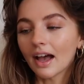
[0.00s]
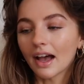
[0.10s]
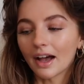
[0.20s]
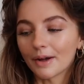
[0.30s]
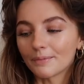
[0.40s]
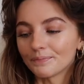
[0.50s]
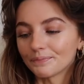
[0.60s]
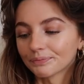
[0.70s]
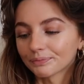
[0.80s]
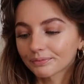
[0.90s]

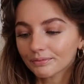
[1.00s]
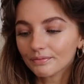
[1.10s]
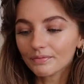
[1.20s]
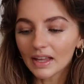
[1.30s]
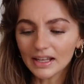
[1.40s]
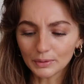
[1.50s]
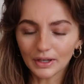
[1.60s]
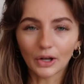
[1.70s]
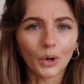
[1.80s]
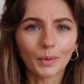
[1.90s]
Um, is
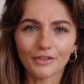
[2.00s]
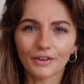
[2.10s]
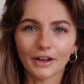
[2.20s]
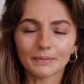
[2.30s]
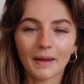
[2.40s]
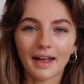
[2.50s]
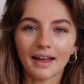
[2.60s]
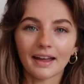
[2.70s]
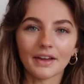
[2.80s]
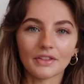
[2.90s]
when I got my first
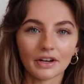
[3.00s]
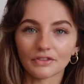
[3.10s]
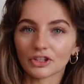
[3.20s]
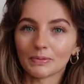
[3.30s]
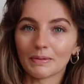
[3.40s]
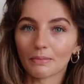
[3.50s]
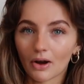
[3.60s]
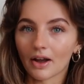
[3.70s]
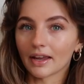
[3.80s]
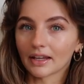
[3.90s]
pair and then I've just been
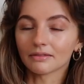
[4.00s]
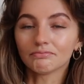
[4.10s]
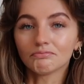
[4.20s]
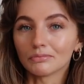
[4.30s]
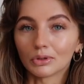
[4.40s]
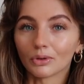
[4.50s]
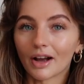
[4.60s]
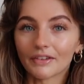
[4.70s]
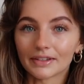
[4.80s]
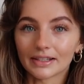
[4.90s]
buying
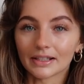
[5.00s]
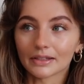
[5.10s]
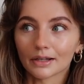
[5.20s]
more ever since.